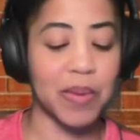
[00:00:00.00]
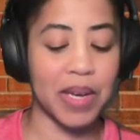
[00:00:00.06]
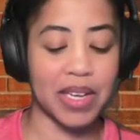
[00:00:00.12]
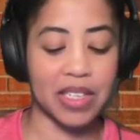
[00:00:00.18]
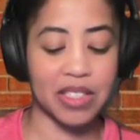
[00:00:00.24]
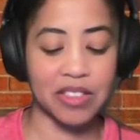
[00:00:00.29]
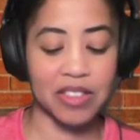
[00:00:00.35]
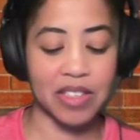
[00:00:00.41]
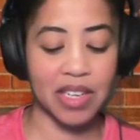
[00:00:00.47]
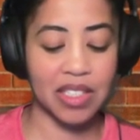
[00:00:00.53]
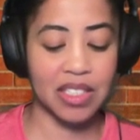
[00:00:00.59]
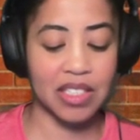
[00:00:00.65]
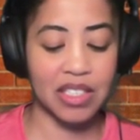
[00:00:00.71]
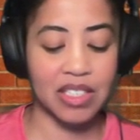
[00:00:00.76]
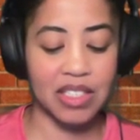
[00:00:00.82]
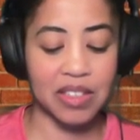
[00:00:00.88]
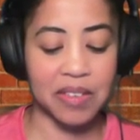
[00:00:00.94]

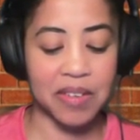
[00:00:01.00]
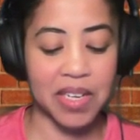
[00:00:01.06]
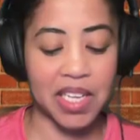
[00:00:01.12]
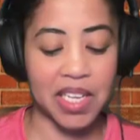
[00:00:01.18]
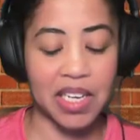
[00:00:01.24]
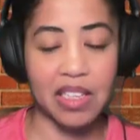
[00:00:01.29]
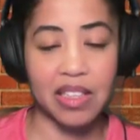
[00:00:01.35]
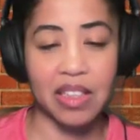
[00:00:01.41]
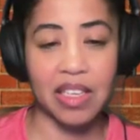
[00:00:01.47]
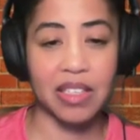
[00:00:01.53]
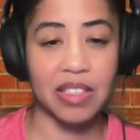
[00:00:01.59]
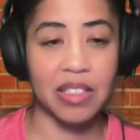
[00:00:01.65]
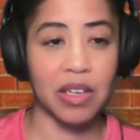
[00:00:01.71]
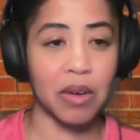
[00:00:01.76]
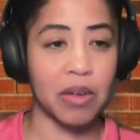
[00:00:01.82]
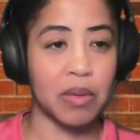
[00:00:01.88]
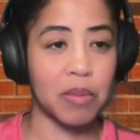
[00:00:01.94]
introduction to anything
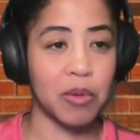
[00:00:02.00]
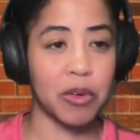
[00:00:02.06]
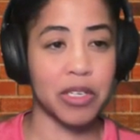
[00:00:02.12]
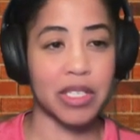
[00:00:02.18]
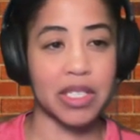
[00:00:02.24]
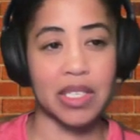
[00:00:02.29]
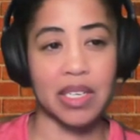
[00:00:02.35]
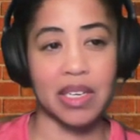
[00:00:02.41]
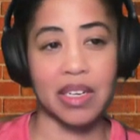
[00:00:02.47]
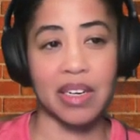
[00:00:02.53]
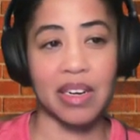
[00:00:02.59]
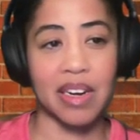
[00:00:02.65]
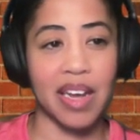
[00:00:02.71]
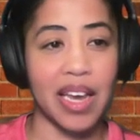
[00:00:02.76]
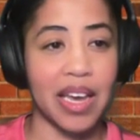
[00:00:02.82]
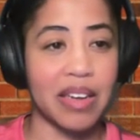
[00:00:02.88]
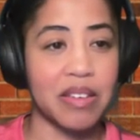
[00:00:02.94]
Toni Morrison.
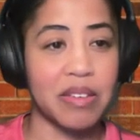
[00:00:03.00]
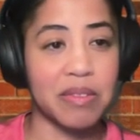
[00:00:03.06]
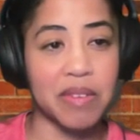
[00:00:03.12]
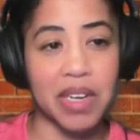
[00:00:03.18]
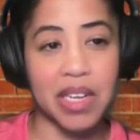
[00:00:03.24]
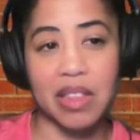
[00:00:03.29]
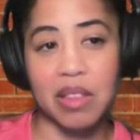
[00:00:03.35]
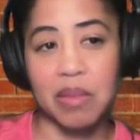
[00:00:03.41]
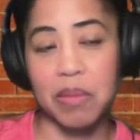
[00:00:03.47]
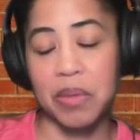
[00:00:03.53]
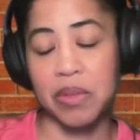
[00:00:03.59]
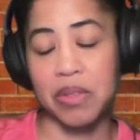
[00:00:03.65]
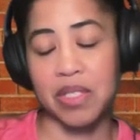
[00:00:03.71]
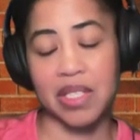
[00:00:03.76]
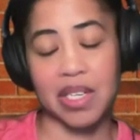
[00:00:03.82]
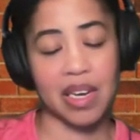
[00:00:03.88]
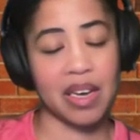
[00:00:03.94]
Hadn't read The
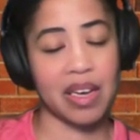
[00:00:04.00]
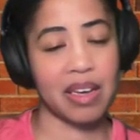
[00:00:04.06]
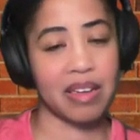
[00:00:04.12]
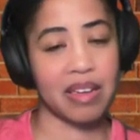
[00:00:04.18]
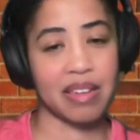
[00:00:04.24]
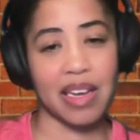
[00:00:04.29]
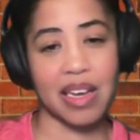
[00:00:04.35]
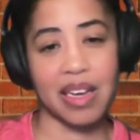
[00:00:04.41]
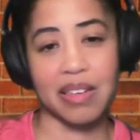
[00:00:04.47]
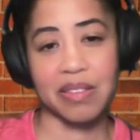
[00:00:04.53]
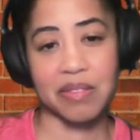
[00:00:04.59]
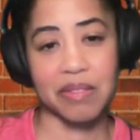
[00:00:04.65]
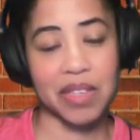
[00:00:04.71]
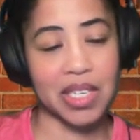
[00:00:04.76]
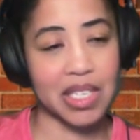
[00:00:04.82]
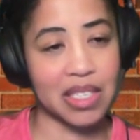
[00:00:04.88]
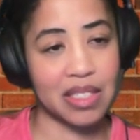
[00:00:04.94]
Bluest Eye, hadn't
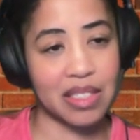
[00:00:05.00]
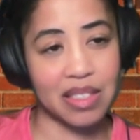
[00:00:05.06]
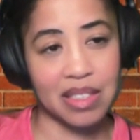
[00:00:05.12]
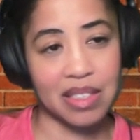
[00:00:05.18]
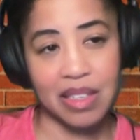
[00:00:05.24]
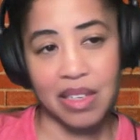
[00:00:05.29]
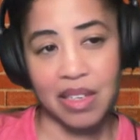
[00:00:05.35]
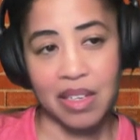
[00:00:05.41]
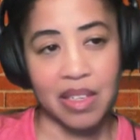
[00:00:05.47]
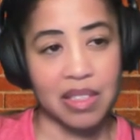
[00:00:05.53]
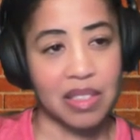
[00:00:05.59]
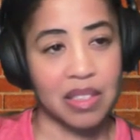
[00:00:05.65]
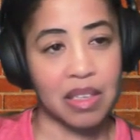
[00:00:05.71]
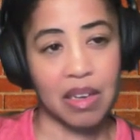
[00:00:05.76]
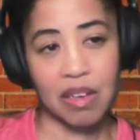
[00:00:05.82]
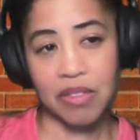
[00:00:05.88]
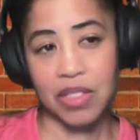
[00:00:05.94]
read
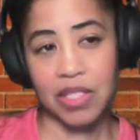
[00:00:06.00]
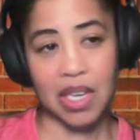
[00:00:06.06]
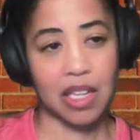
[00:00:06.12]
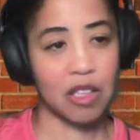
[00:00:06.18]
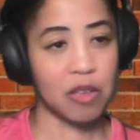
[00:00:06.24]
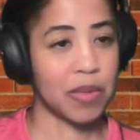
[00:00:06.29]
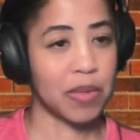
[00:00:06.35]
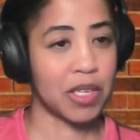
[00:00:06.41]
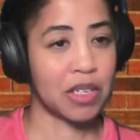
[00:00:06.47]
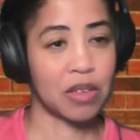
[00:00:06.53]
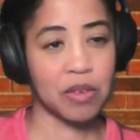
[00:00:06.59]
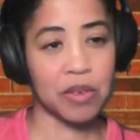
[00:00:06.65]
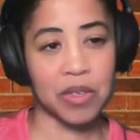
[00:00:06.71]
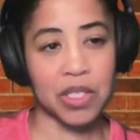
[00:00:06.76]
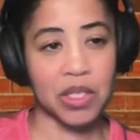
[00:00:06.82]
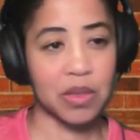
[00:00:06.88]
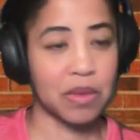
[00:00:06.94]
Song of Solomon
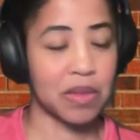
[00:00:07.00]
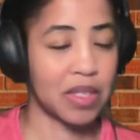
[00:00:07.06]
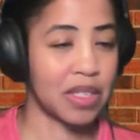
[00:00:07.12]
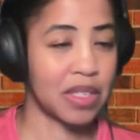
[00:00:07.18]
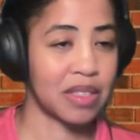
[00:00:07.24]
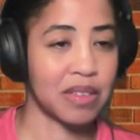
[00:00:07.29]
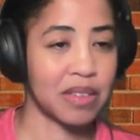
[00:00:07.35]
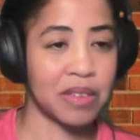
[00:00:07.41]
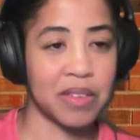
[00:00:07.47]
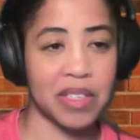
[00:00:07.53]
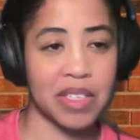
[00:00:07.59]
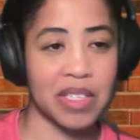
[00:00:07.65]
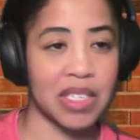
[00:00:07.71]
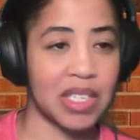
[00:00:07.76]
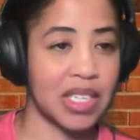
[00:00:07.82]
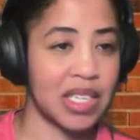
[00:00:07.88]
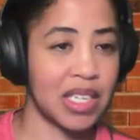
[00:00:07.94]
or Sula
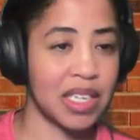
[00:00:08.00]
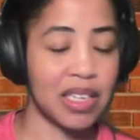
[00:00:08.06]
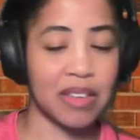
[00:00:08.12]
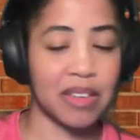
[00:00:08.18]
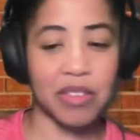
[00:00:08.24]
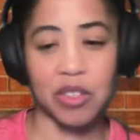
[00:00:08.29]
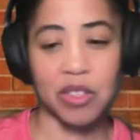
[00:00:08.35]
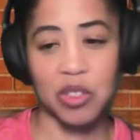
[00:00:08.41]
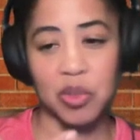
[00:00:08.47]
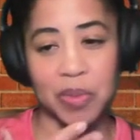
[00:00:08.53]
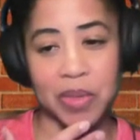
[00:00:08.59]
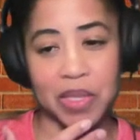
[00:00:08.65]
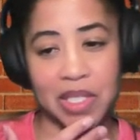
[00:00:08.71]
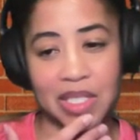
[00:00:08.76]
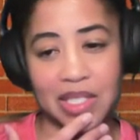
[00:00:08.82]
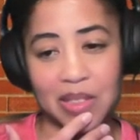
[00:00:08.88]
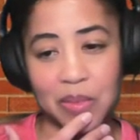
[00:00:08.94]
or any of those
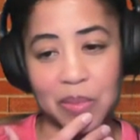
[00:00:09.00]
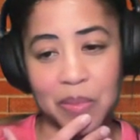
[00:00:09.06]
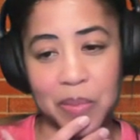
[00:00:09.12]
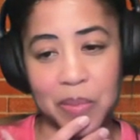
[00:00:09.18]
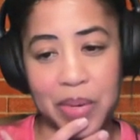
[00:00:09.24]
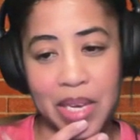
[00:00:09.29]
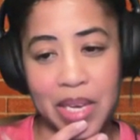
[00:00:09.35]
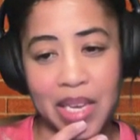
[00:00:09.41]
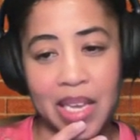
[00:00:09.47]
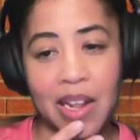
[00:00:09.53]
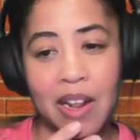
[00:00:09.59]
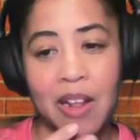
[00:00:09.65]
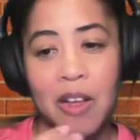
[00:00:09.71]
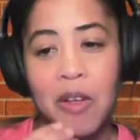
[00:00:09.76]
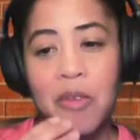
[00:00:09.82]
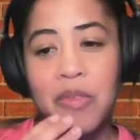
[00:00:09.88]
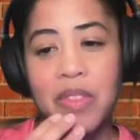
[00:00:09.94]
books, but
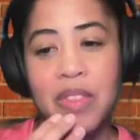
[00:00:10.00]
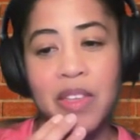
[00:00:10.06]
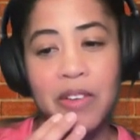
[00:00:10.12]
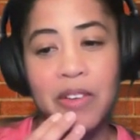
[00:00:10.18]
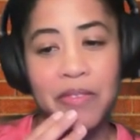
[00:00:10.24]
the